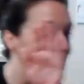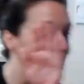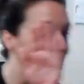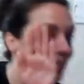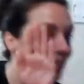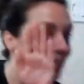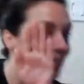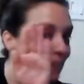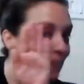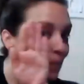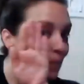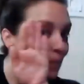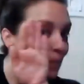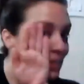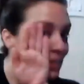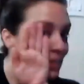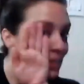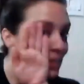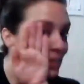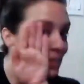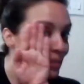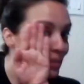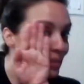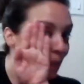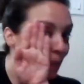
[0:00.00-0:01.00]
same as it's
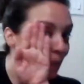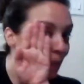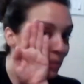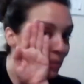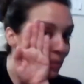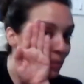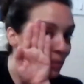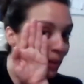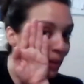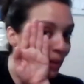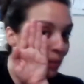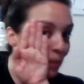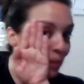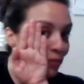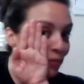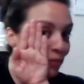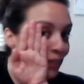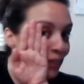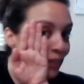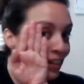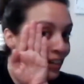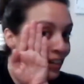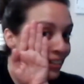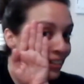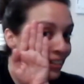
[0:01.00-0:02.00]
mapped out on my foot.
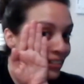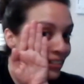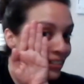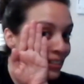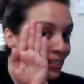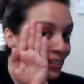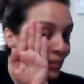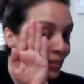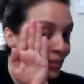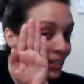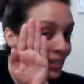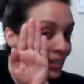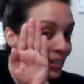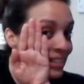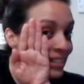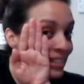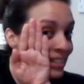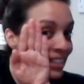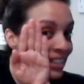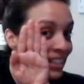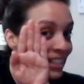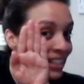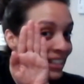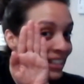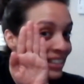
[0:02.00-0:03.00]
So you can see the
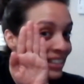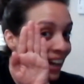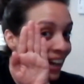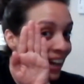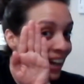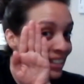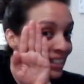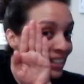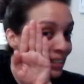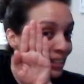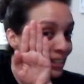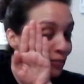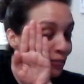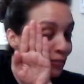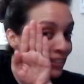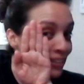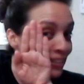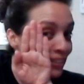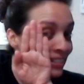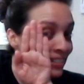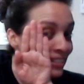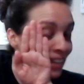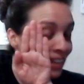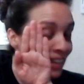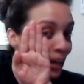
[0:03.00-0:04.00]
size difference,
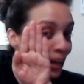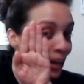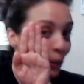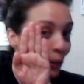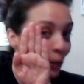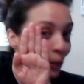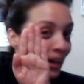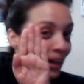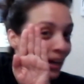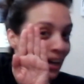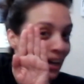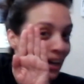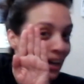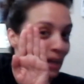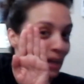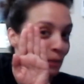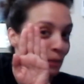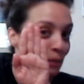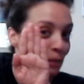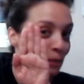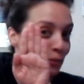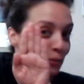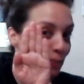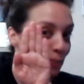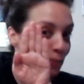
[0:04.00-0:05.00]
and no, I can't get my
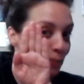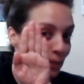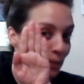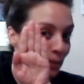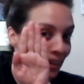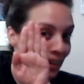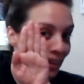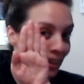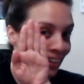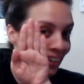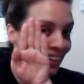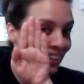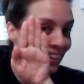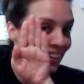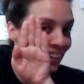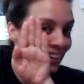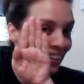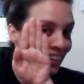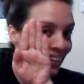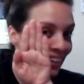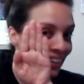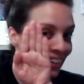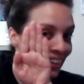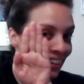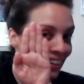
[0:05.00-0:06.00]
foot by my ear.
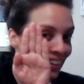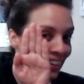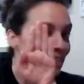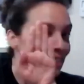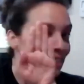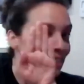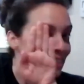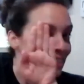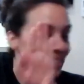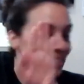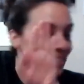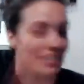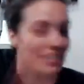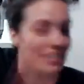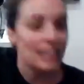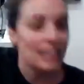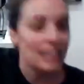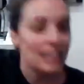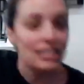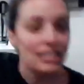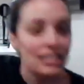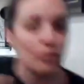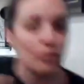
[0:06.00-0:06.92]
You can see the size difference